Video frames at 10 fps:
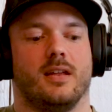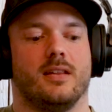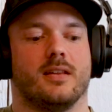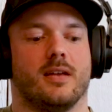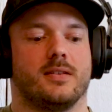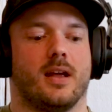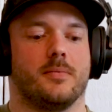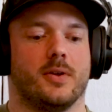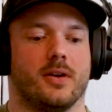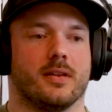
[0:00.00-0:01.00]
in that
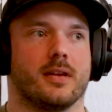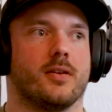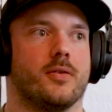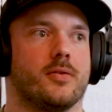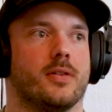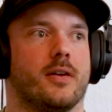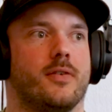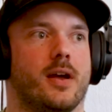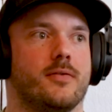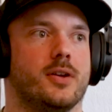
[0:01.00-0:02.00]
time period, like going through that
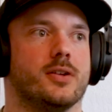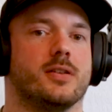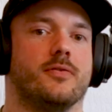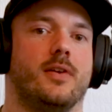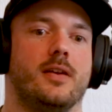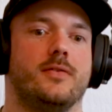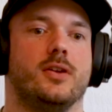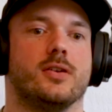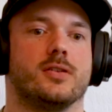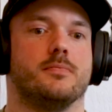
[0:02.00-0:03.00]
5 years, the 5
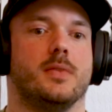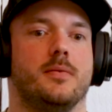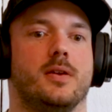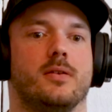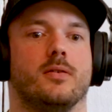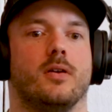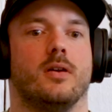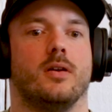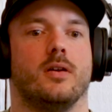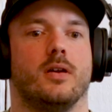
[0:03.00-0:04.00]
years maybe
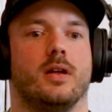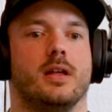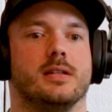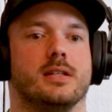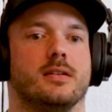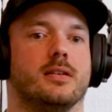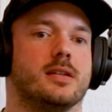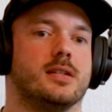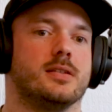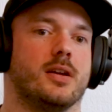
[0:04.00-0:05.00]
isn't
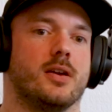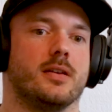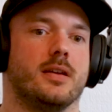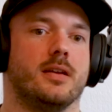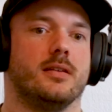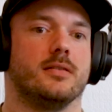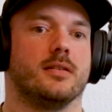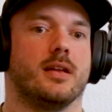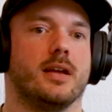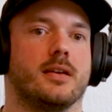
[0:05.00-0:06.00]
necessarily
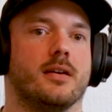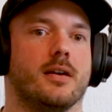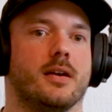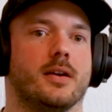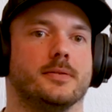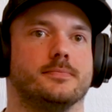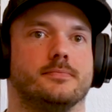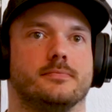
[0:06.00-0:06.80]
like a